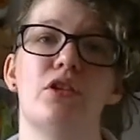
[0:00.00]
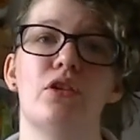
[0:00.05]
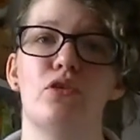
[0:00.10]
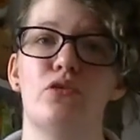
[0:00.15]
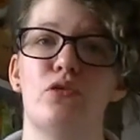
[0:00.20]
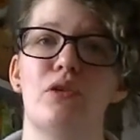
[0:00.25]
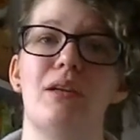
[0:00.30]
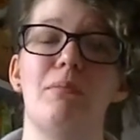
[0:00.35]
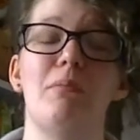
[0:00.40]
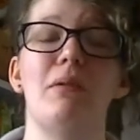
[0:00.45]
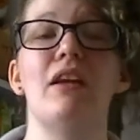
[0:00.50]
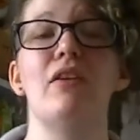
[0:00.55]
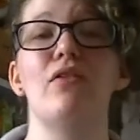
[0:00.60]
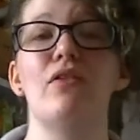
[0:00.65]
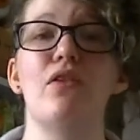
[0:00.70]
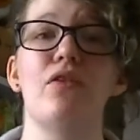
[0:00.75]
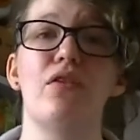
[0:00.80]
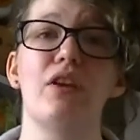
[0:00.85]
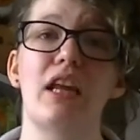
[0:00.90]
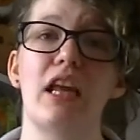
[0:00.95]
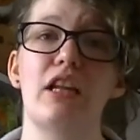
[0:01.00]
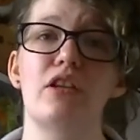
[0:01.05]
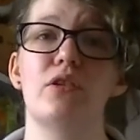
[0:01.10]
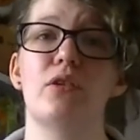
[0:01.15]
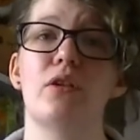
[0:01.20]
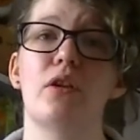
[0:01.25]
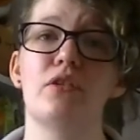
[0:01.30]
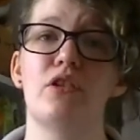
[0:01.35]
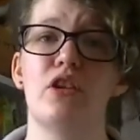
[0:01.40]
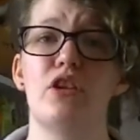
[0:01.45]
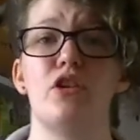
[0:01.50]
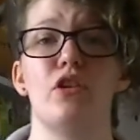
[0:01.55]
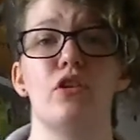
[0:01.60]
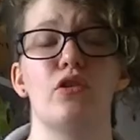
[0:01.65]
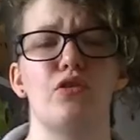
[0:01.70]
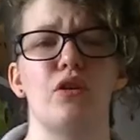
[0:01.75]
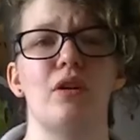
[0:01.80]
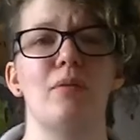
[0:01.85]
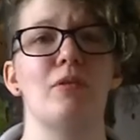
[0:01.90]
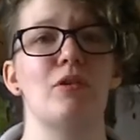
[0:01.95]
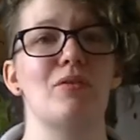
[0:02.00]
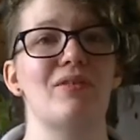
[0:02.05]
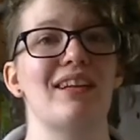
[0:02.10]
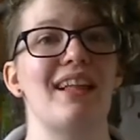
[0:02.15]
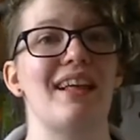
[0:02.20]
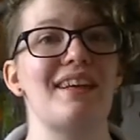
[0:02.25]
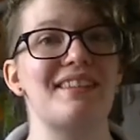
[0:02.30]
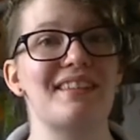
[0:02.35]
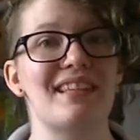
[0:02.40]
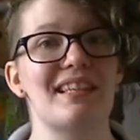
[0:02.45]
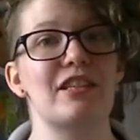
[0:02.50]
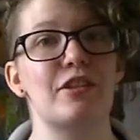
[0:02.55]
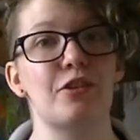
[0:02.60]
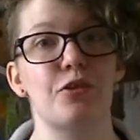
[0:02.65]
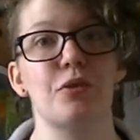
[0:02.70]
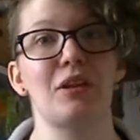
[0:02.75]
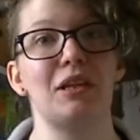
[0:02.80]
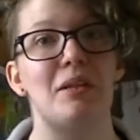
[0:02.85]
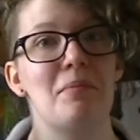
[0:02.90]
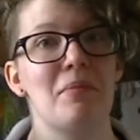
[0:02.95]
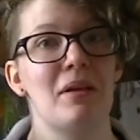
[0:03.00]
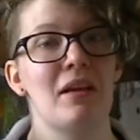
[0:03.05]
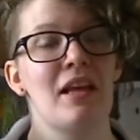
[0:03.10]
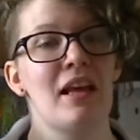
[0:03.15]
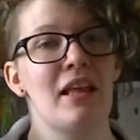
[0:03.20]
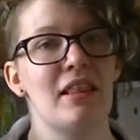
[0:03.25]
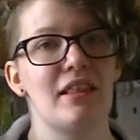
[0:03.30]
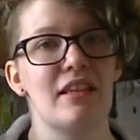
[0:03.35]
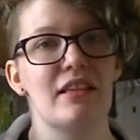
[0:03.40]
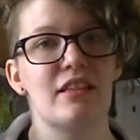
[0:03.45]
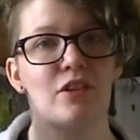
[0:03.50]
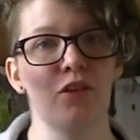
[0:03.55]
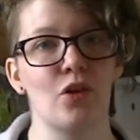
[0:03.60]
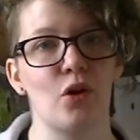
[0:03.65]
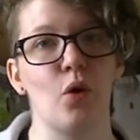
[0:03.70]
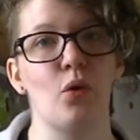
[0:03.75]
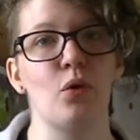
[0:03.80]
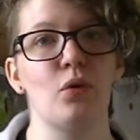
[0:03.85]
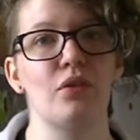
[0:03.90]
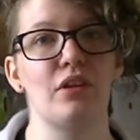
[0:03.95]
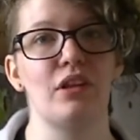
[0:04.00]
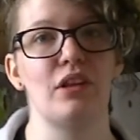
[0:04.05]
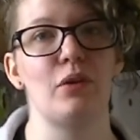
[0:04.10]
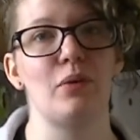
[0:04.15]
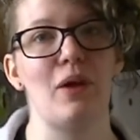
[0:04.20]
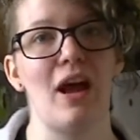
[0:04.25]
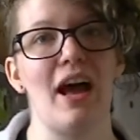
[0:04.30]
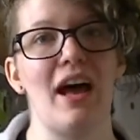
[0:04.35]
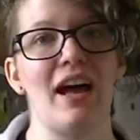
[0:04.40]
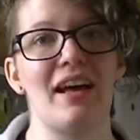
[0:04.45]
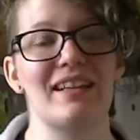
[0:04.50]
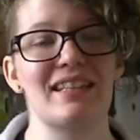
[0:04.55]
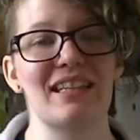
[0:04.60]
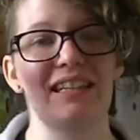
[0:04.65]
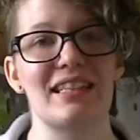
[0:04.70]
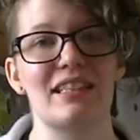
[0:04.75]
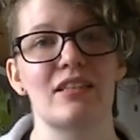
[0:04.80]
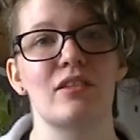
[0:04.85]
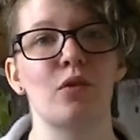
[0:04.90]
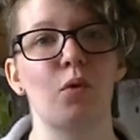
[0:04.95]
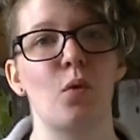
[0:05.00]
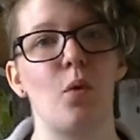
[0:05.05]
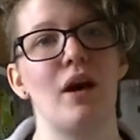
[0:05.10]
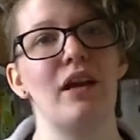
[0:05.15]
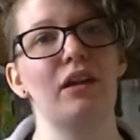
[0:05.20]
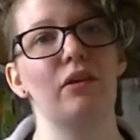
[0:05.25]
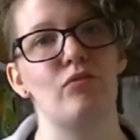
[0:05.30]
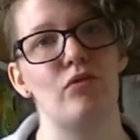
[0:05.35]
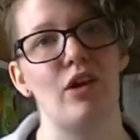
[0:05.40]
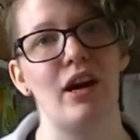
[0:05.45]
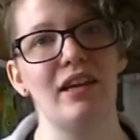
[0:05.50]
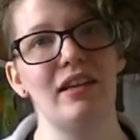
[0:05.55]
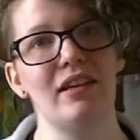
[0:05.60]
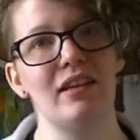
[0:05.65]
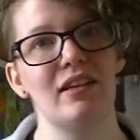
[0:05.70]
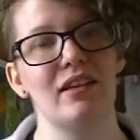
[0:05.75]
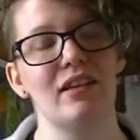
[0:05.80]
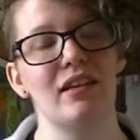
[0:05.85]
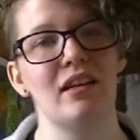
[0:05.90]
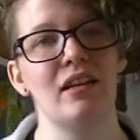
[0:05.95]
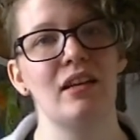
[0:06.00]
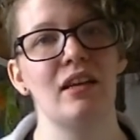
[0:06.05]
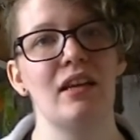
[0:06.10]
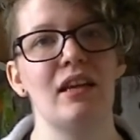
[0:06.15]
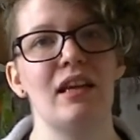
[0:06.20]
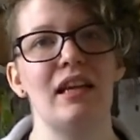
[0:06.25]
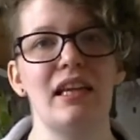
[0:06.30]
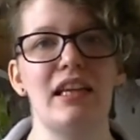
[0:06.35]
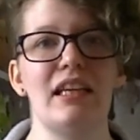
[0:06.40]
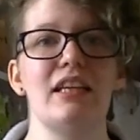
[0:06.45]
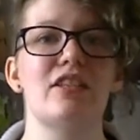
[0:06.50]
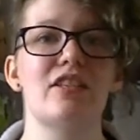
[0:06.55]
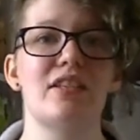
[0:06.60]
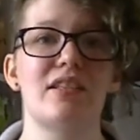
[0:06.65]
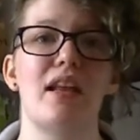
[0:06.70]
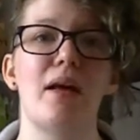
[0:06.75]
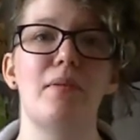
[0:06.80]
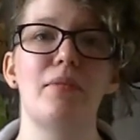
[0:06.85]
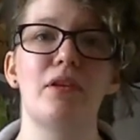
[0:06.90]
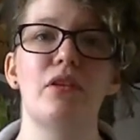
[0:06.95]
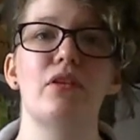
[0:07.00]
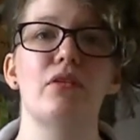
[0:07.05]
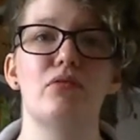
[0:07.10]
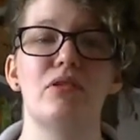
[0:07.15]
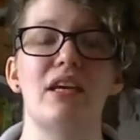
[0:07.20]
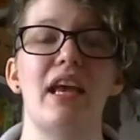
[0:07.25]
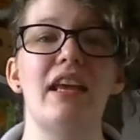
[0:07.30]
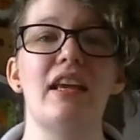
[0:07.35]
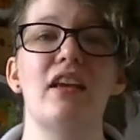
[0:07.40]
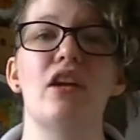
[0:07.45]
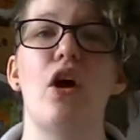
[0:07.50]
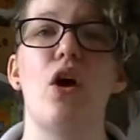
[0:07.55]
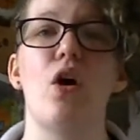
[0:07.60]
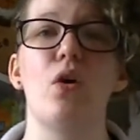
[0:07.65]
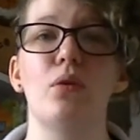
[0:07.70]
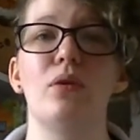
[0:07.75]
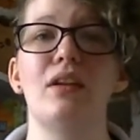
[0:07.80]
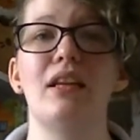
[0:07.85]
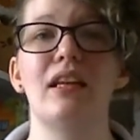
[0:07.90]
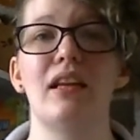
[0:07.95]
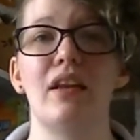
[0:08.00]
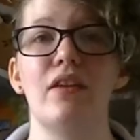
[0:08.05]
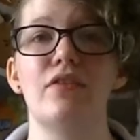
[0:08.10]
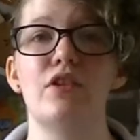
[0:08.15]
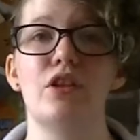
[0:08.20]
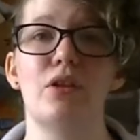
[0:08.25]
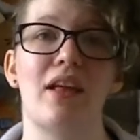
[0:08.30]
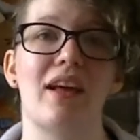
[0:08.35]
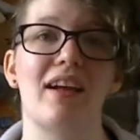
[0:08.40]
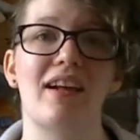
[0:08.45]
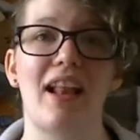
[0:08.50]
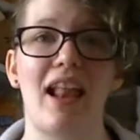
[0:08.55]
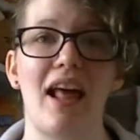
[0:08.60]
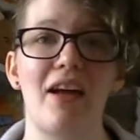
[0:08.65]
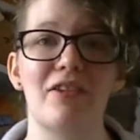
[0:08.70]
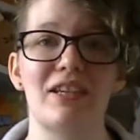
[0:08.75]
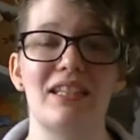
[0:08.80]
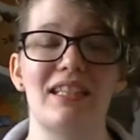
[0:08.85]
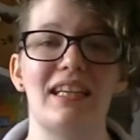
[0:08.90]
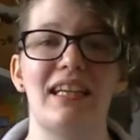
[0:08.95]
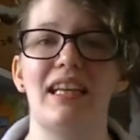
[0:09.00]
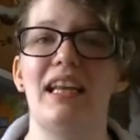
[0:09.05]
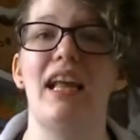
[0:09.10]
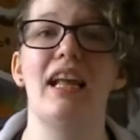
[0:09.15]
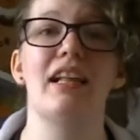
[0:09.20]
to your dream, even if it gets you closer to your dream and you realize this dream, this goal that you had isn't quite right, each step that you take only gives you that clarity.